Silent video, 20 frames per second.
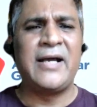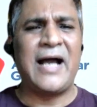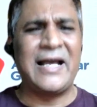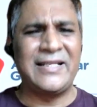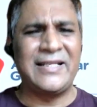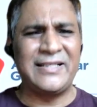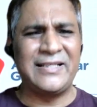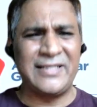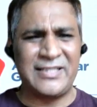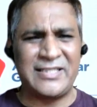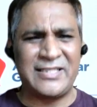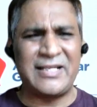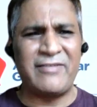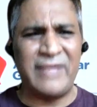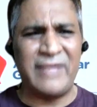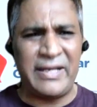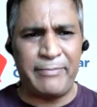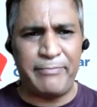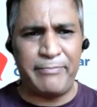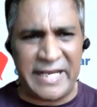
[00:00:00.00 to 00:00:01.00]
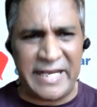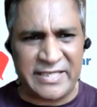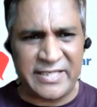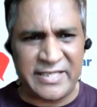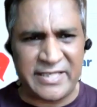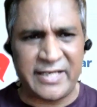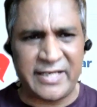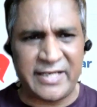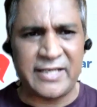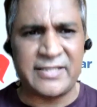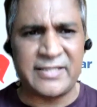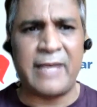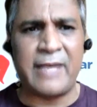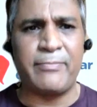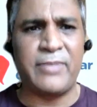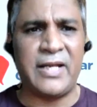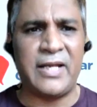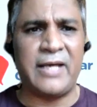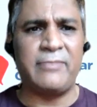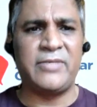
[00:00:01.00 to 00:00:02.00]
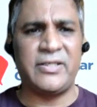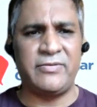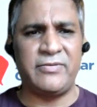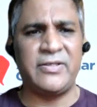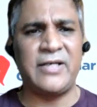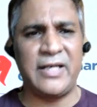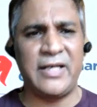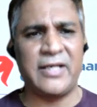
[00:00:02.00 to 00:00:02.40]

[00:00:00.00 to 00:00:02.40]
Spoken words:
I think this is a very basic example I'm giving.